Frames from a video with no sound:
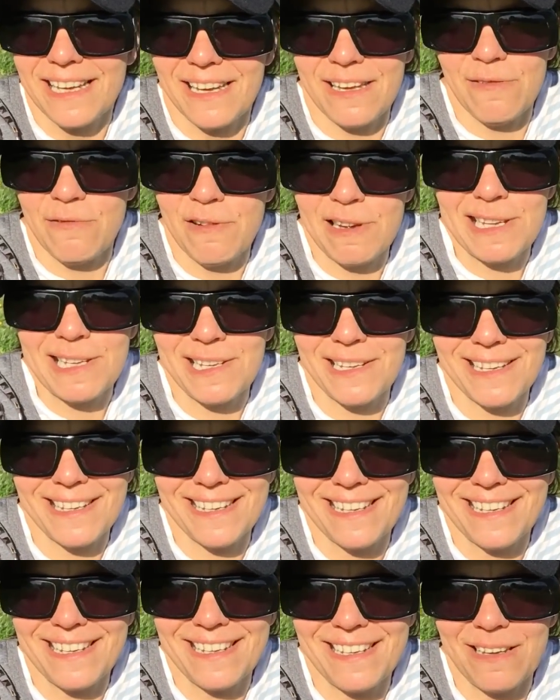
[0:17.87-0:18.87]
If
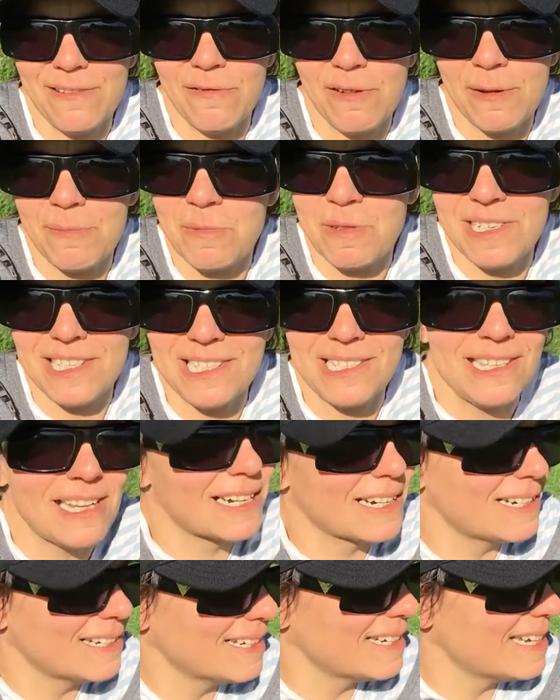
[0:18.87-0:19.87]
I'm in the
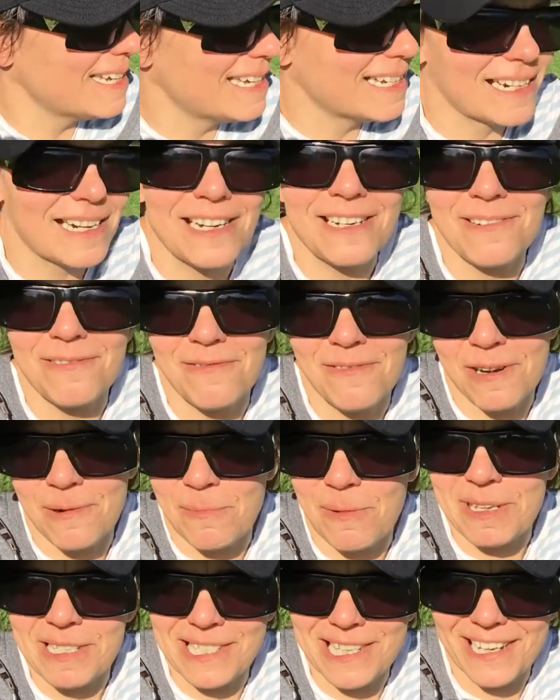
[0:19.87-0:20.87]
sun and I don't wear
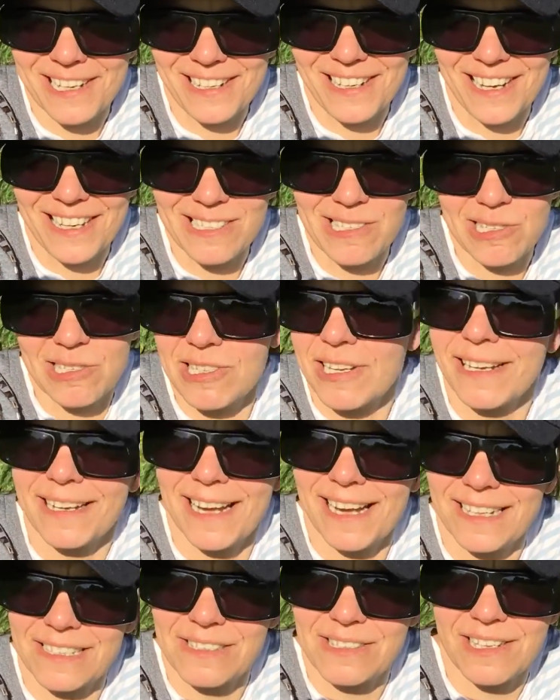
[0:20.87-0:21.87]
my sunglasses, I
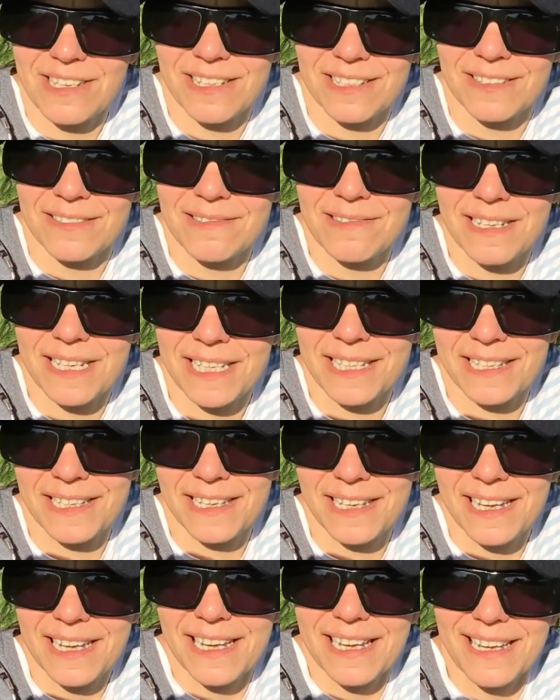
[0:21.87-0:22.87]
can't see anything.
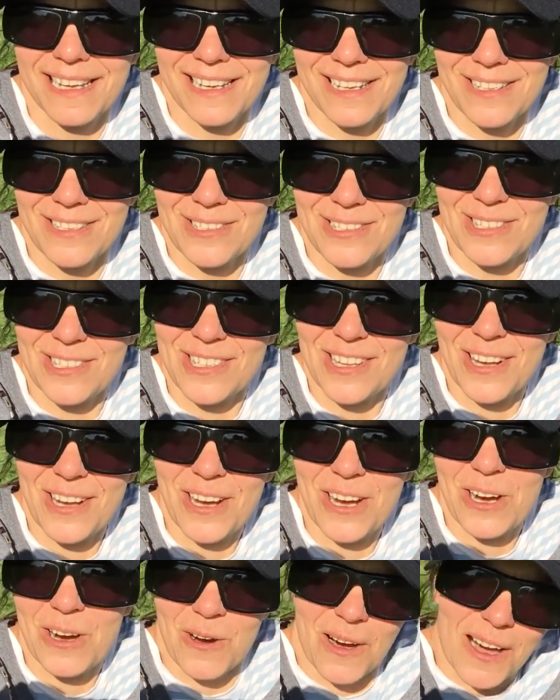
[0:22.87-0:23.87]

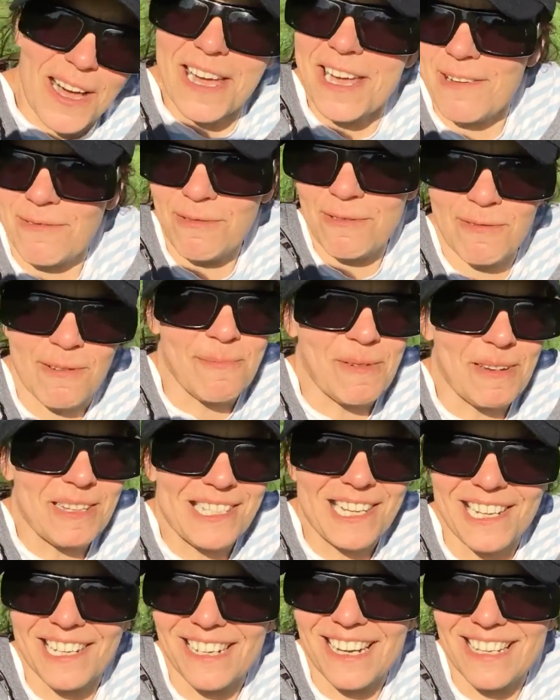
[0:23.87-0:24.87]
So I have to wear my
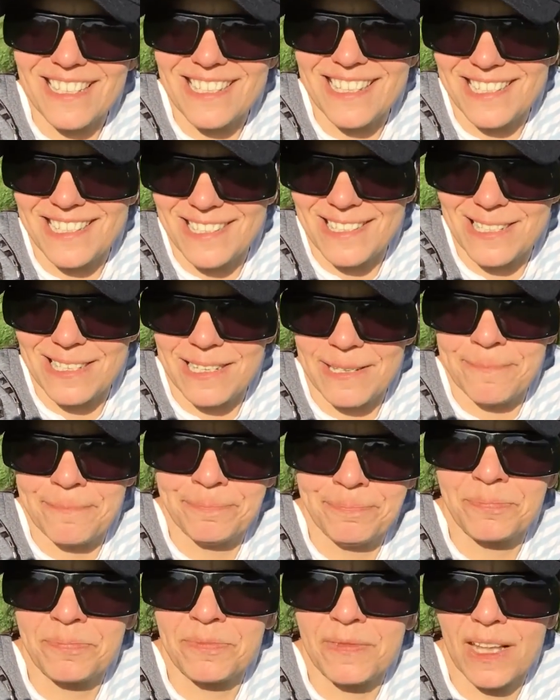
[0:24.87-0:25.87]
sunglasses.
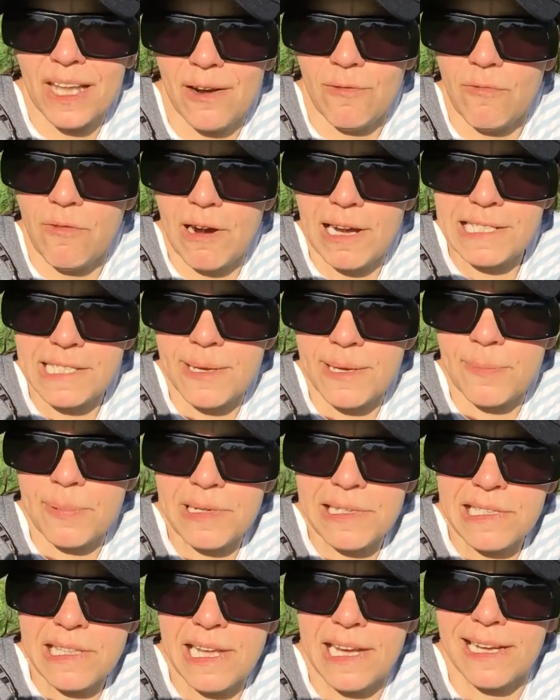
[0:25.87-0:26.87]
Once
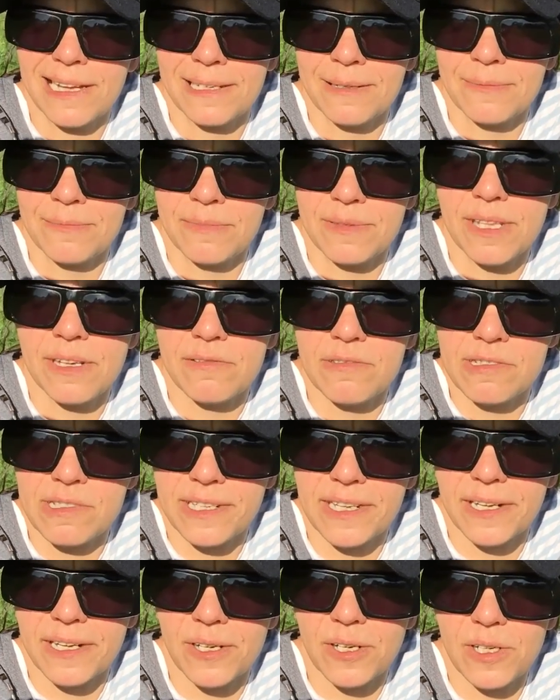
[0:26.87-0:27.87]
upon a time, there was
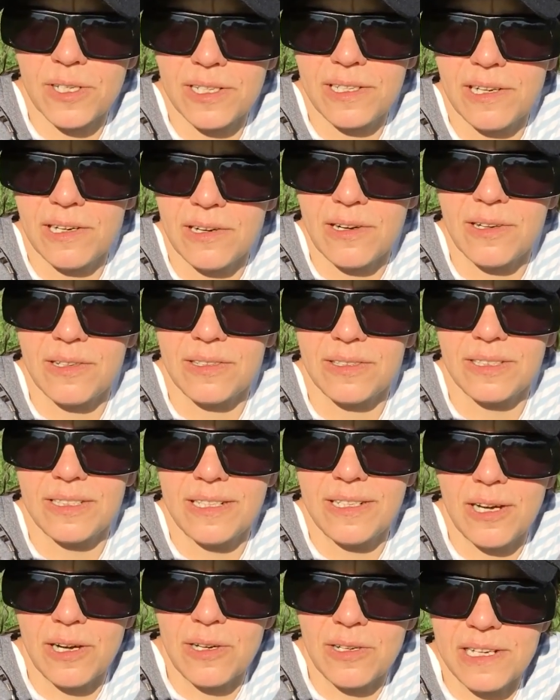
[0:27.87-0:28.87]
a girl called
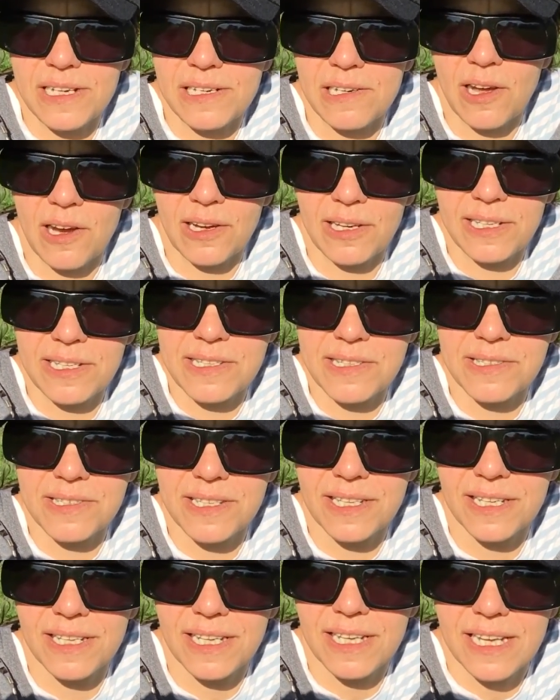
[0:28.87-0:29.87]
Goldilocks.
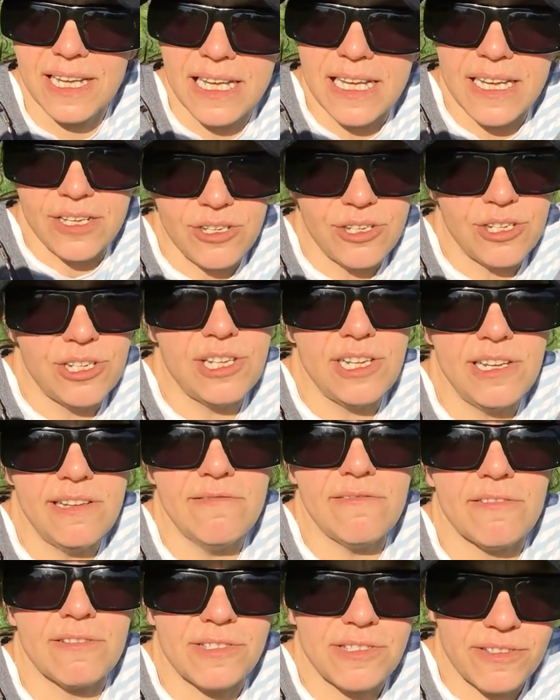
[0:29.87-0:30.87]
She
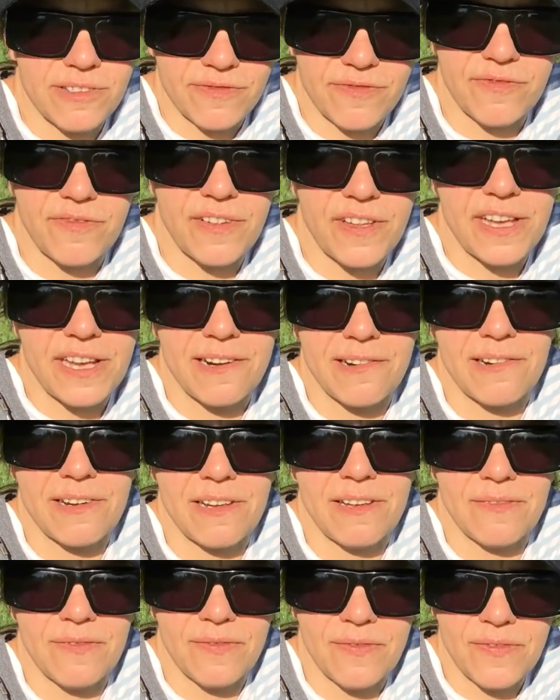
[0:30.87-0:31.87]
was
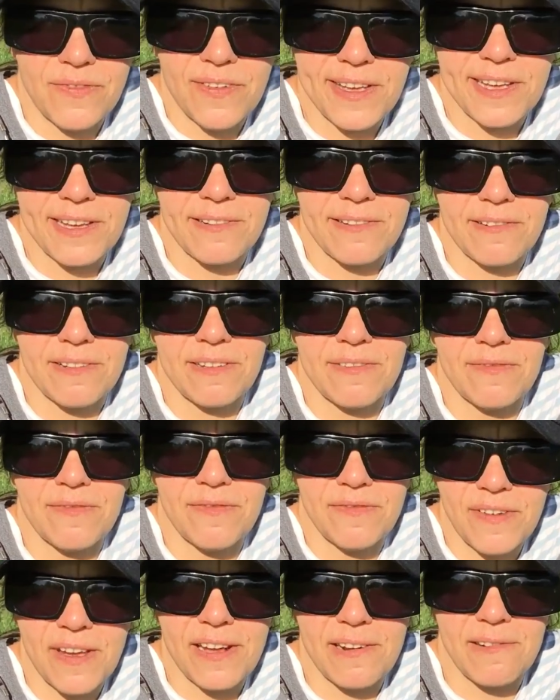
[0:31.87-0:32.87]
very, very,
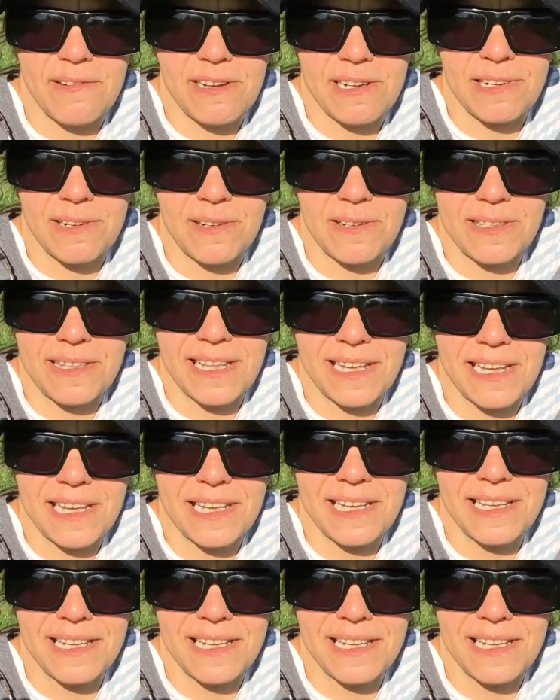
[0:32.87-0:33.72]
very naughty.